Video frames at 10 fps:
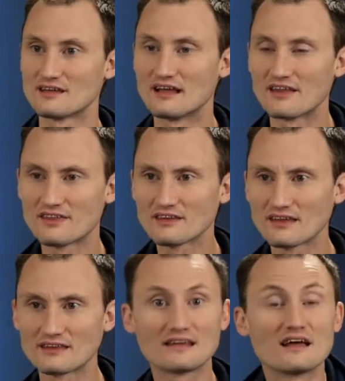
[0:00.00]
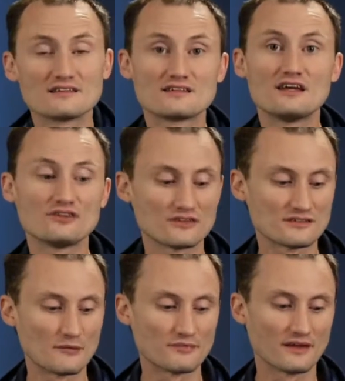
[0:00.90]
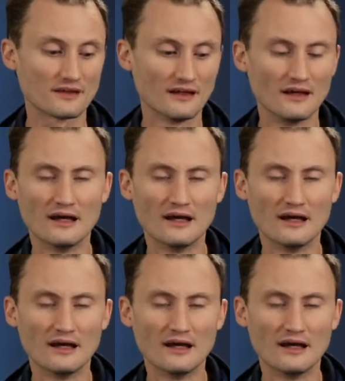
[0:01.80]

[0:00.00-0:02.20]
And I think that does teach us something.